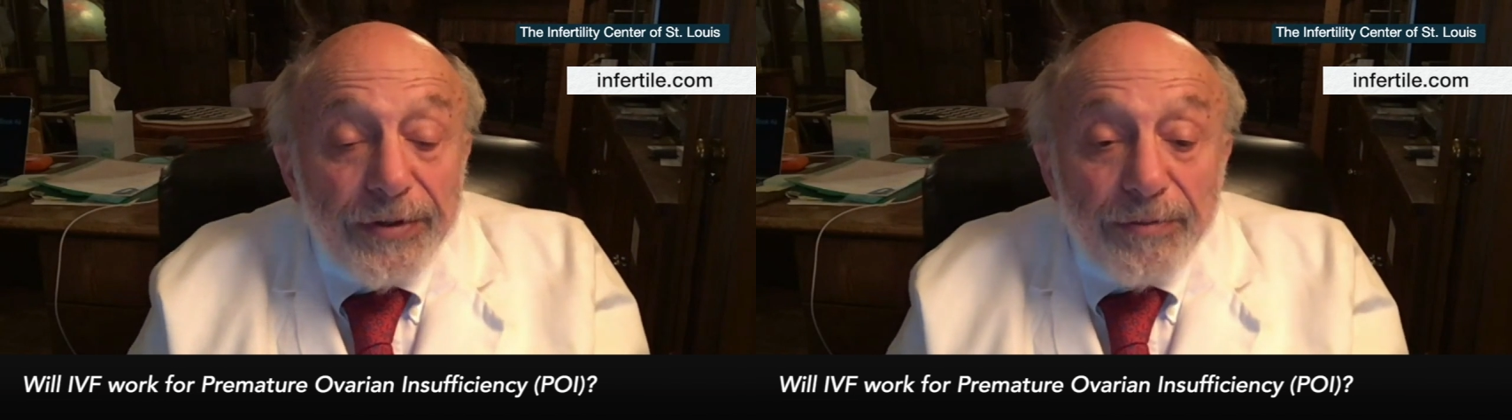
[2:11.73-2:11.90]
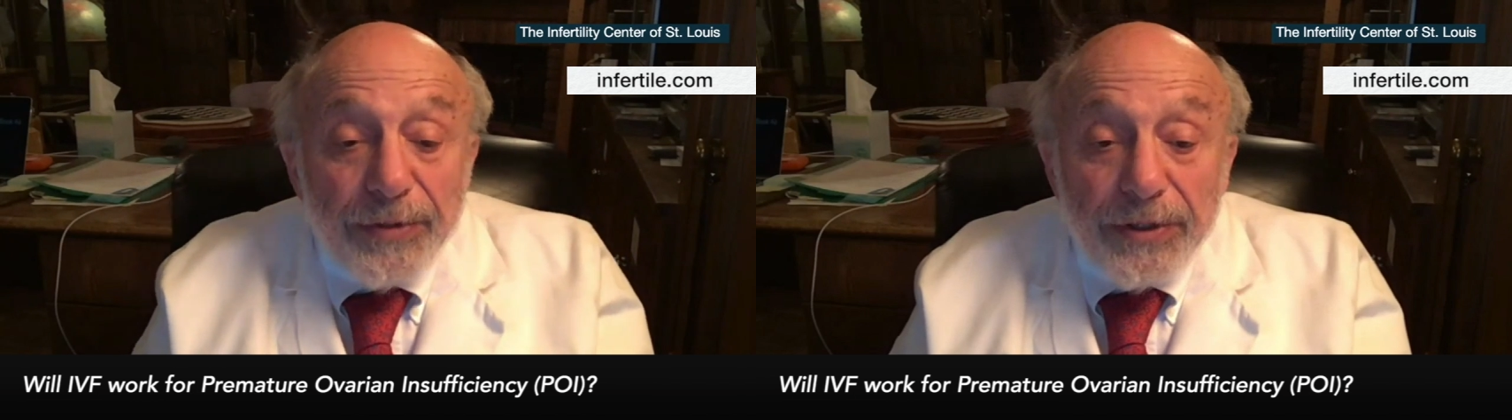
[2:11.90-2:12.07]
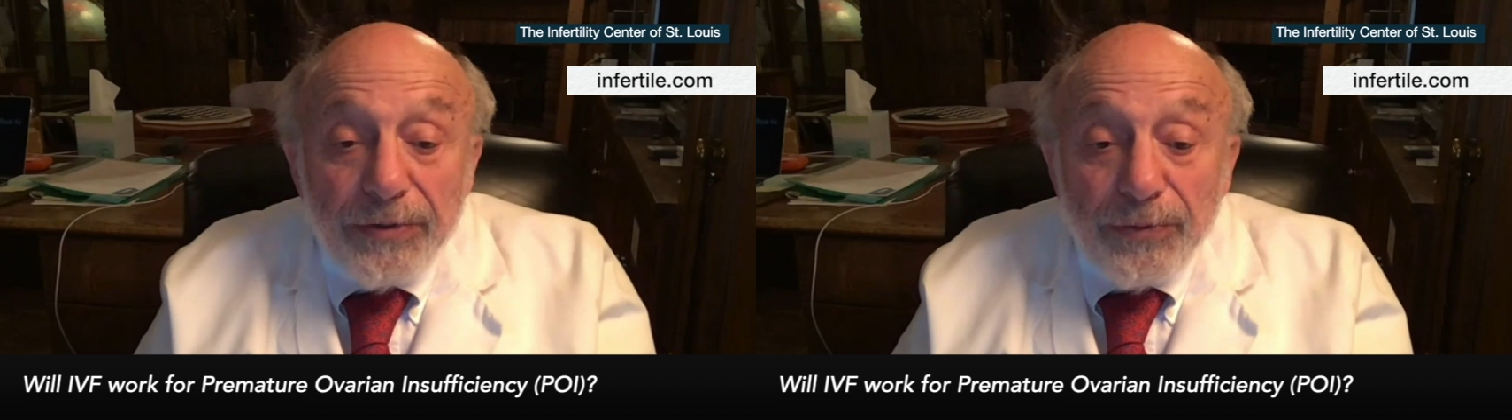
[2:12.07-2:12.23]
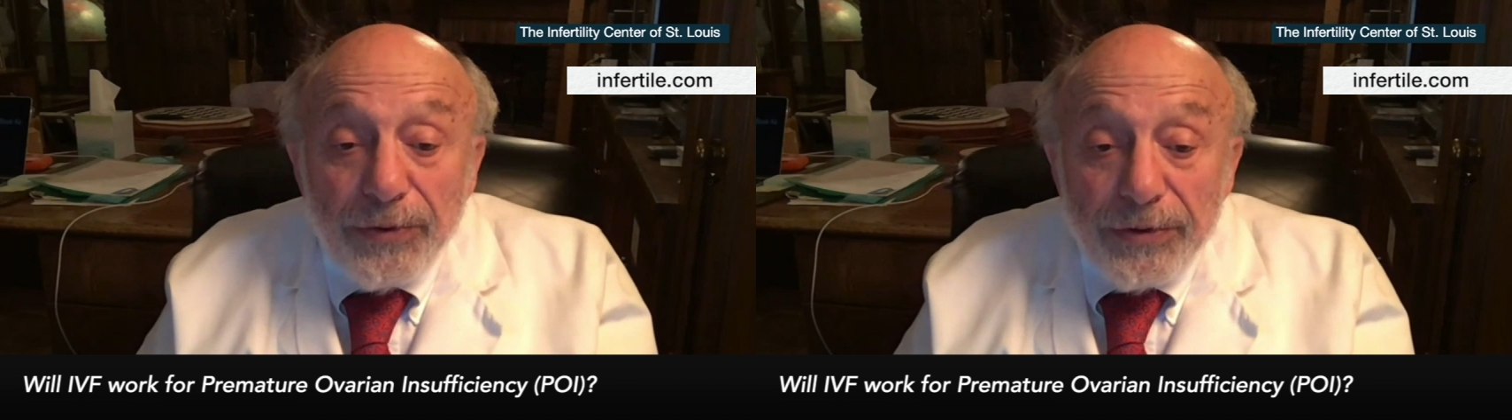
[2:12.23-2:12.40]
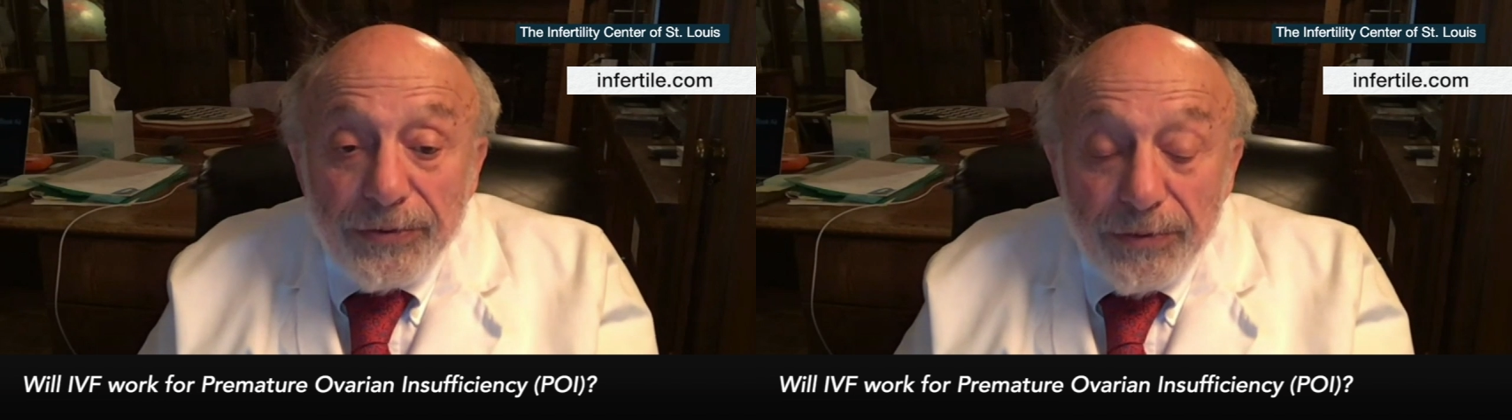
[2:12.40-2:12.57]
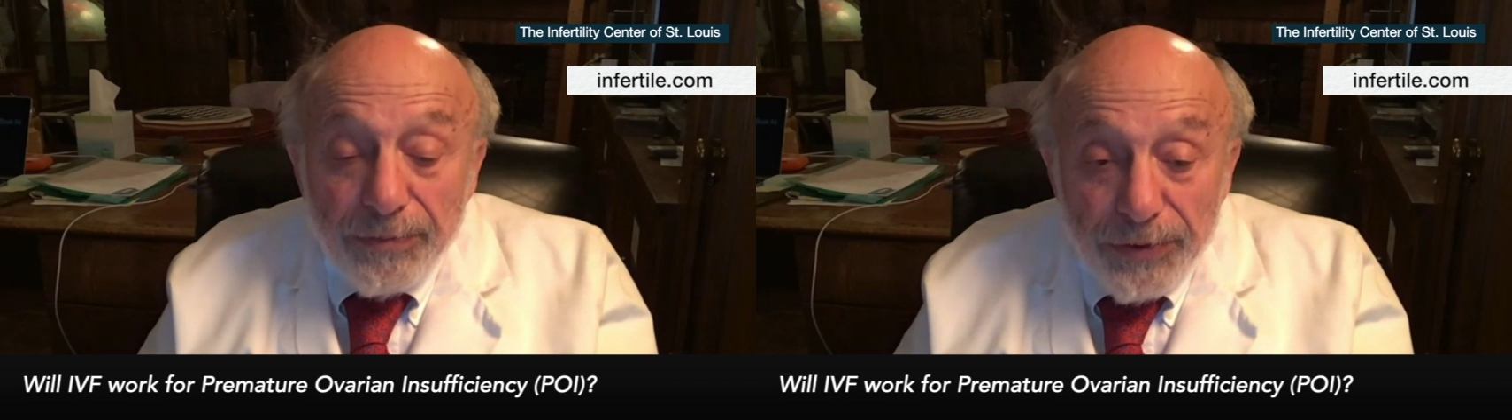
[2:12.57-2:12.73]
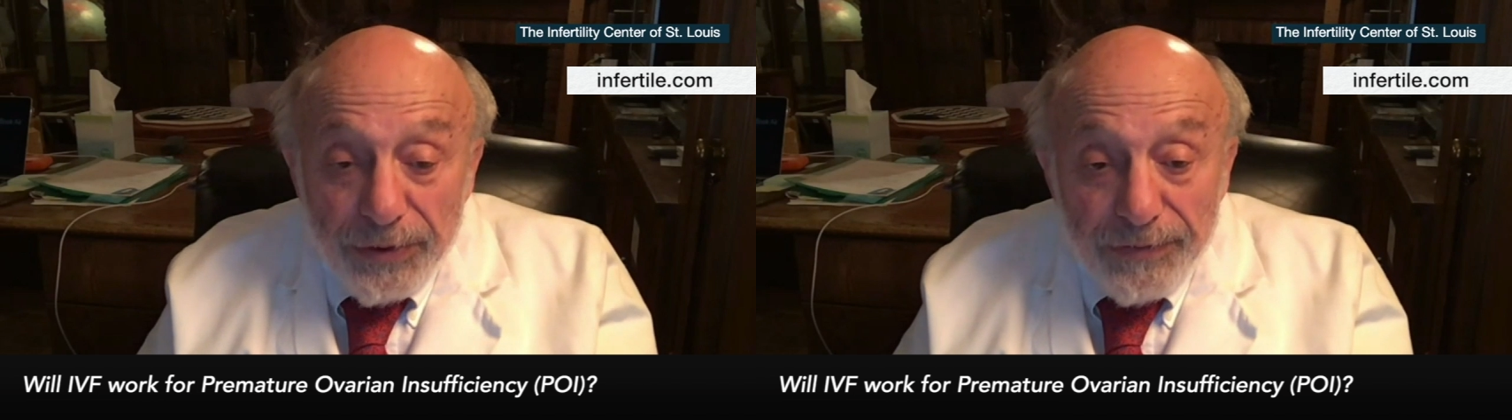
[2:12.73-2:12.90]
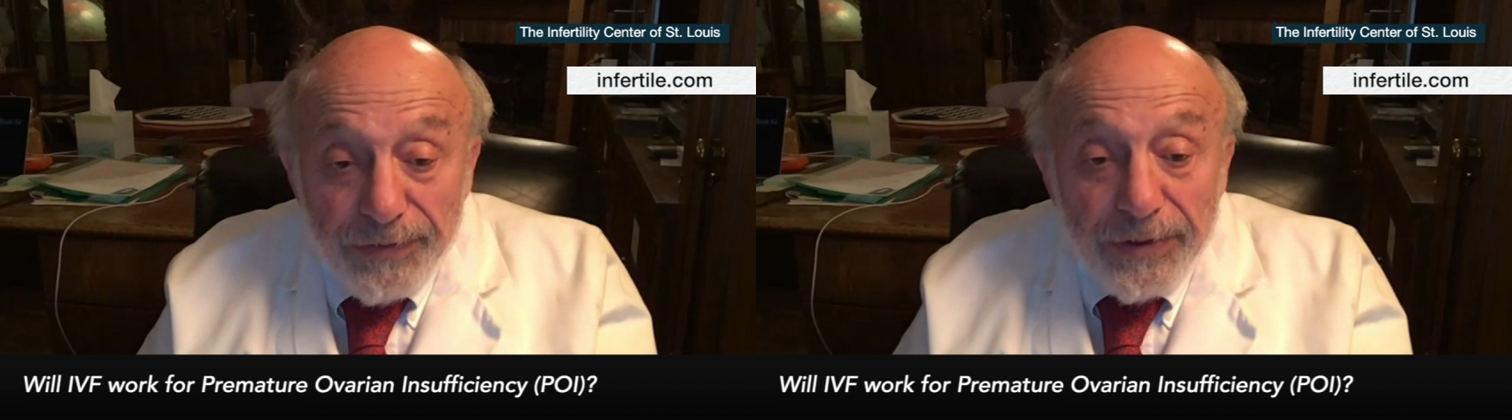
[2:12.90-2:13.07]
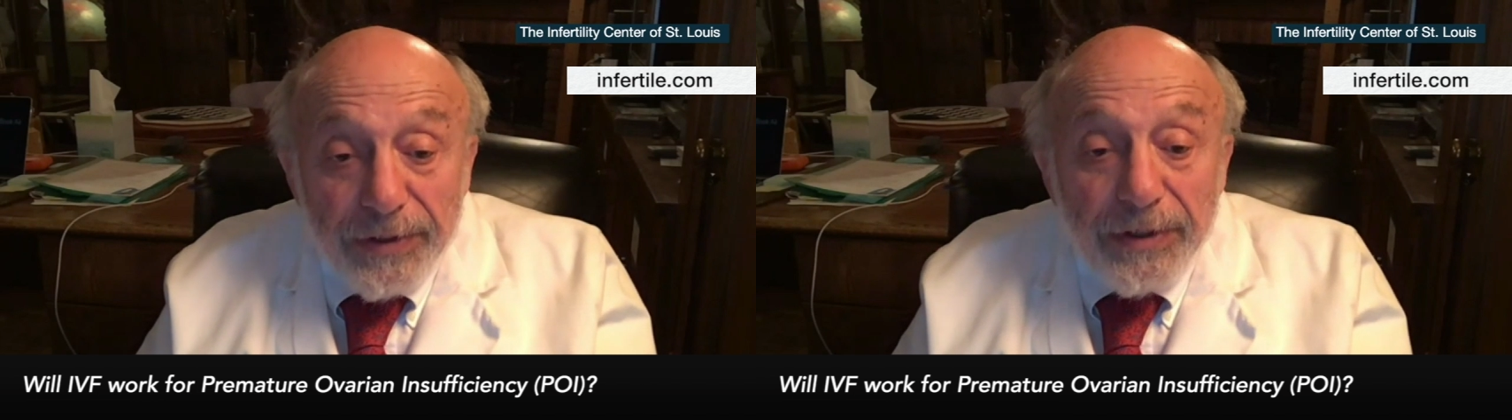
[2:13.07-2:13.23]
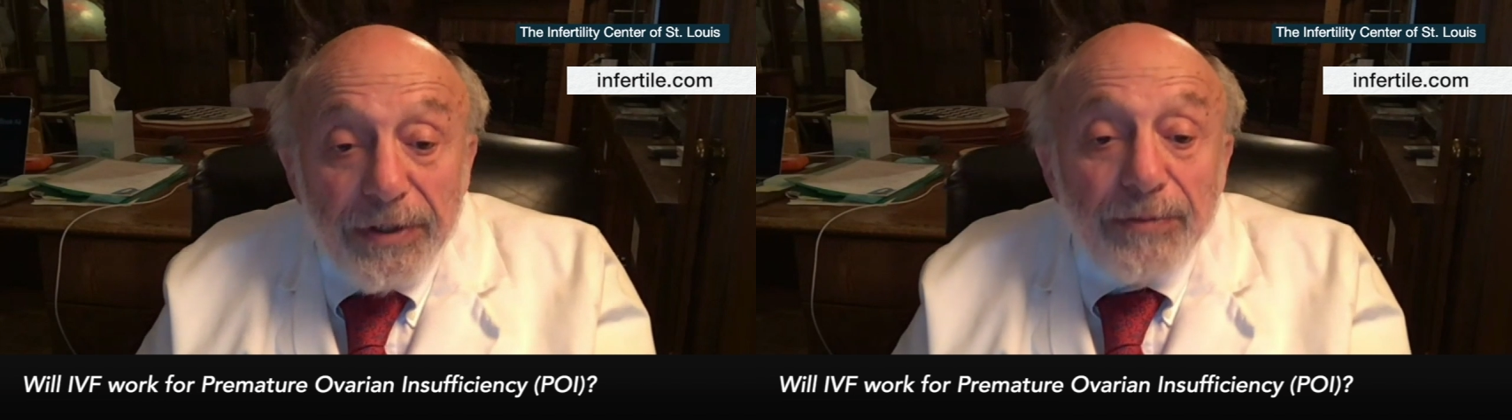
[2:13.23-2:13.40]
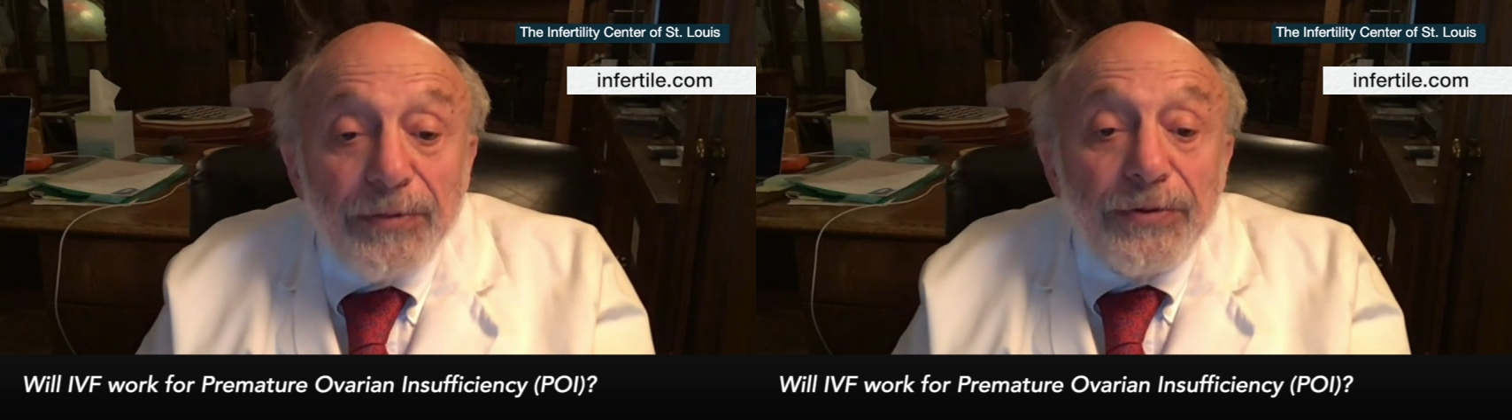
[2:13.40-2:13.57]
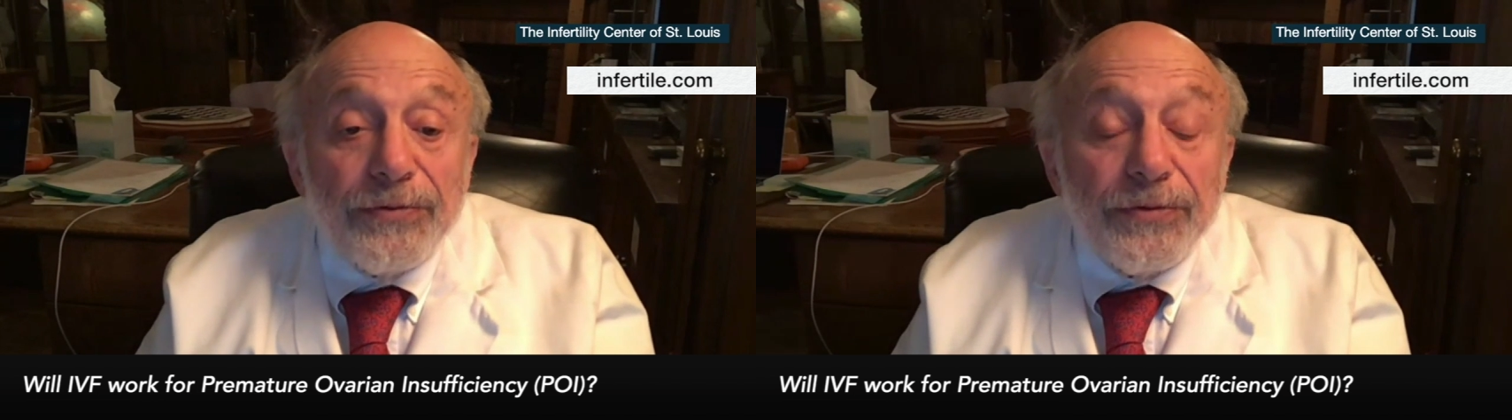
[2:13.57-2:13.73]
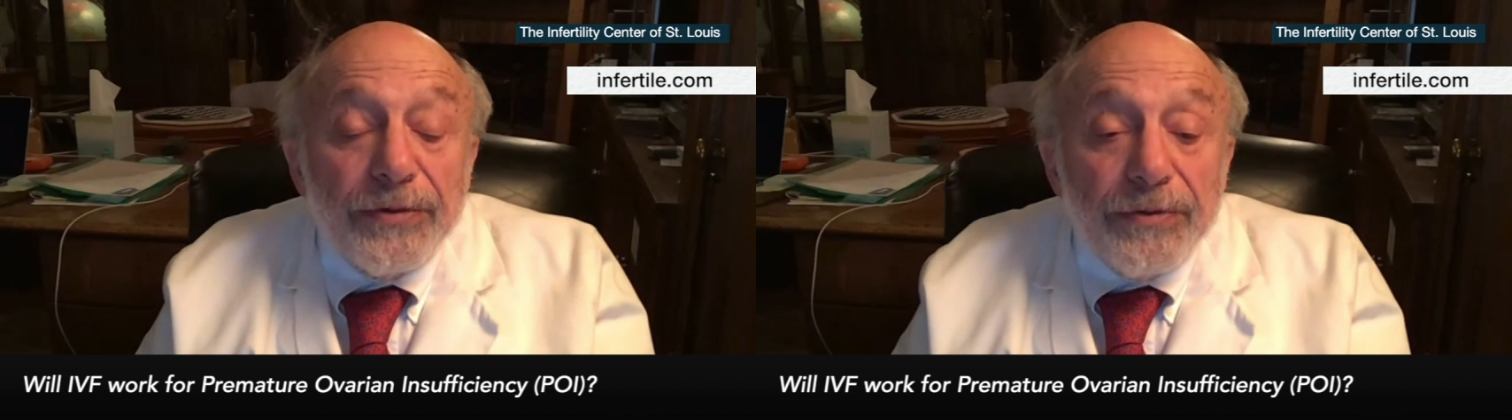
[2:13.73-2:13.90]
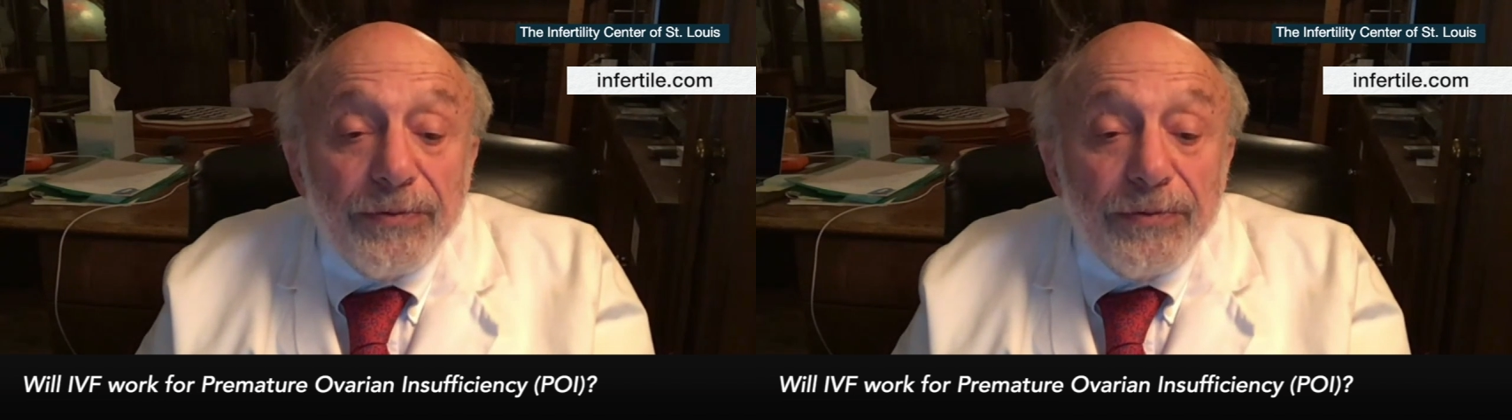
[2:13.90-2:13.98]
but it works so beautifully in animals that